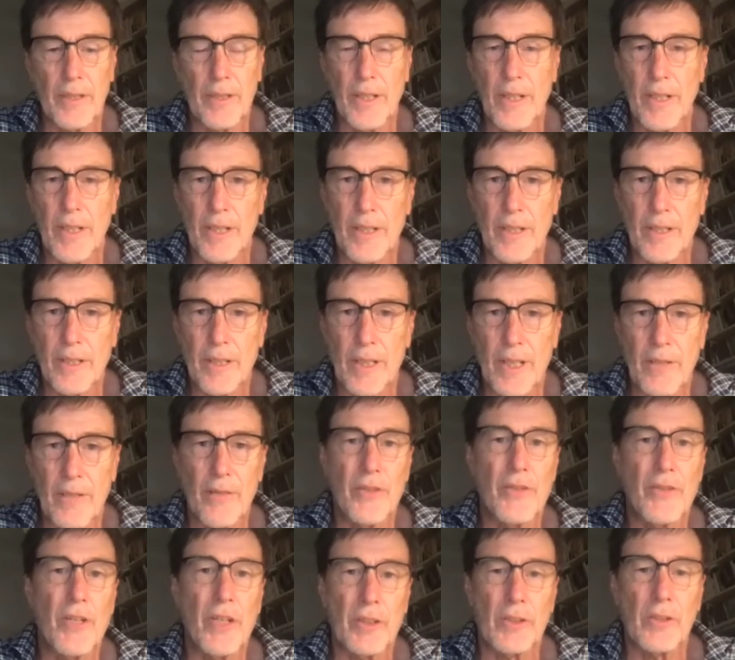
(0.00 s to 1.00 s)
in
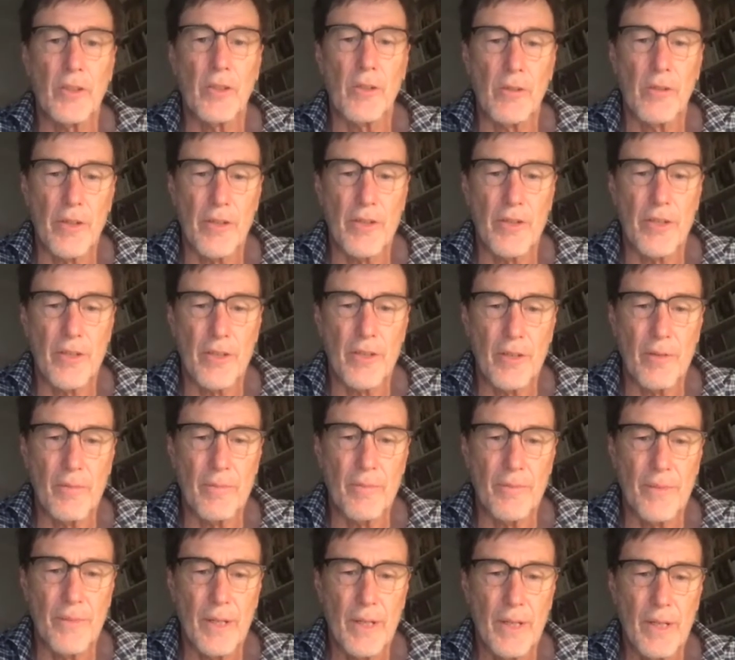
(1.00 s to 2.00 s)
evangelical
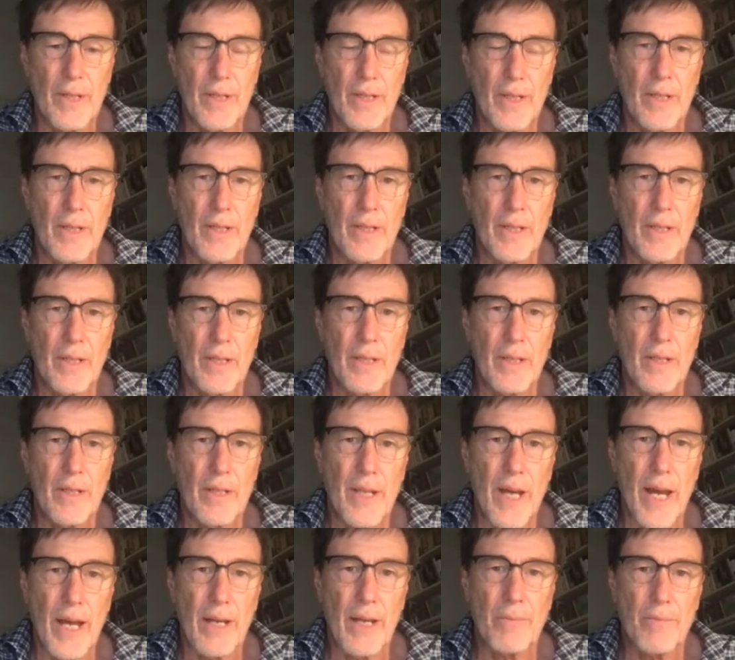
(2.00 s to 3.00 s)
Christendom,
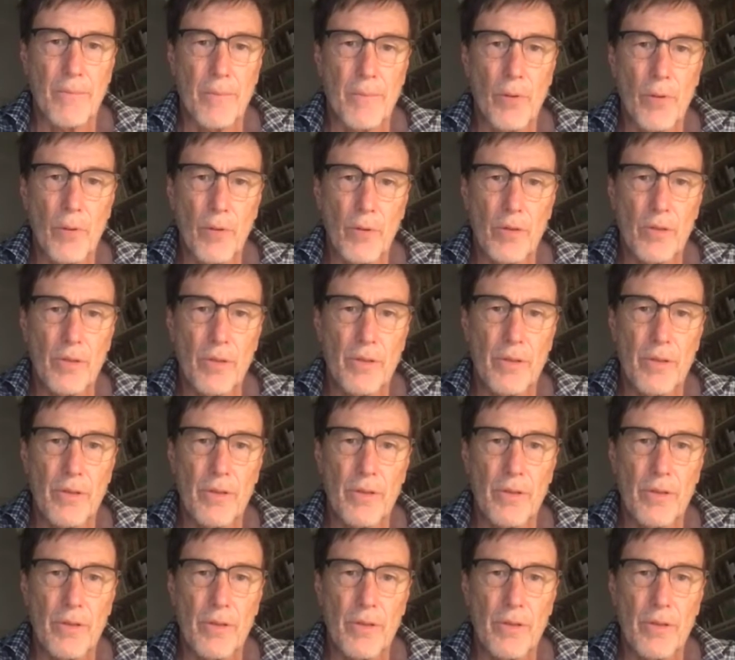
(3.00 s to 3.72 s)
that broad